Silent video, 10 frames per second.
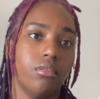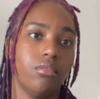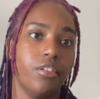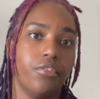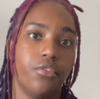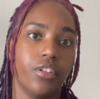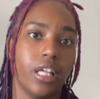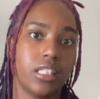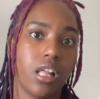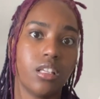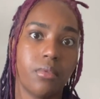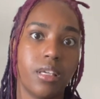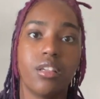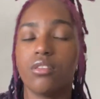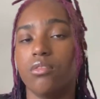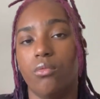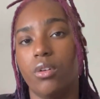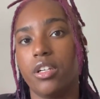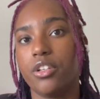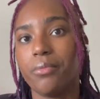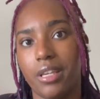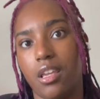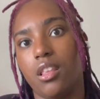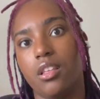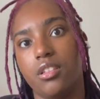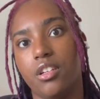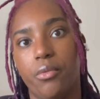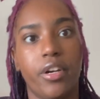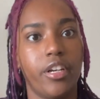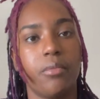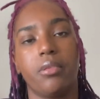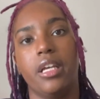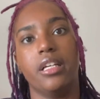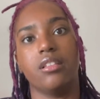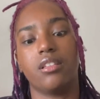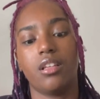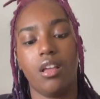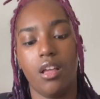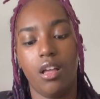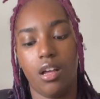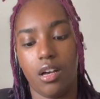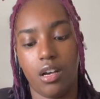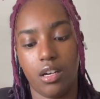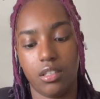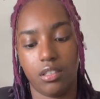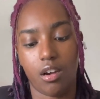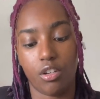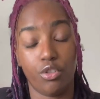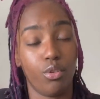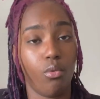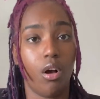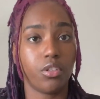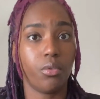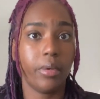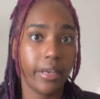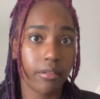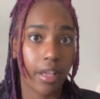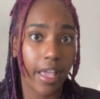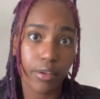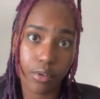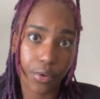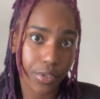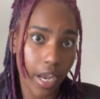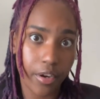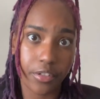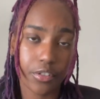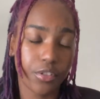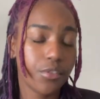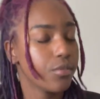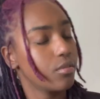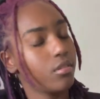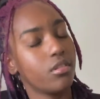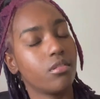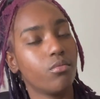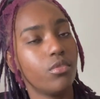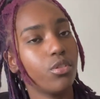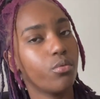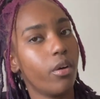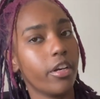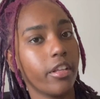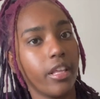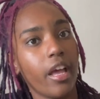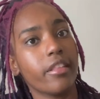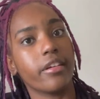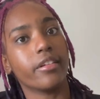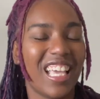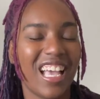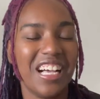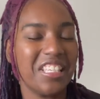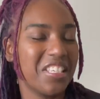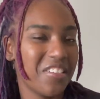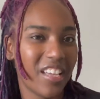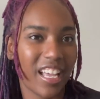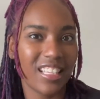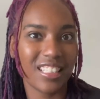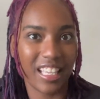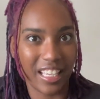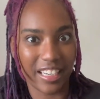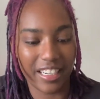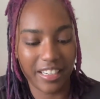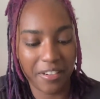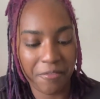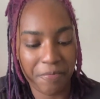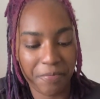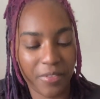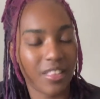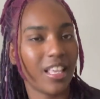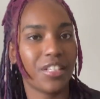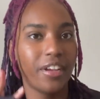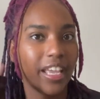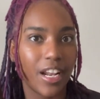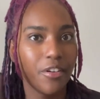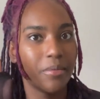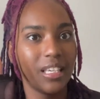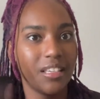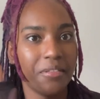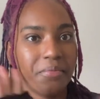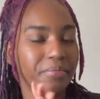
If you feel like telling me, what are you making this year? What are your plans? Uh, do you also knit and crochet or just do you do one or the other? Yeah, I'll see you guys later. Thanks for hanging out with me.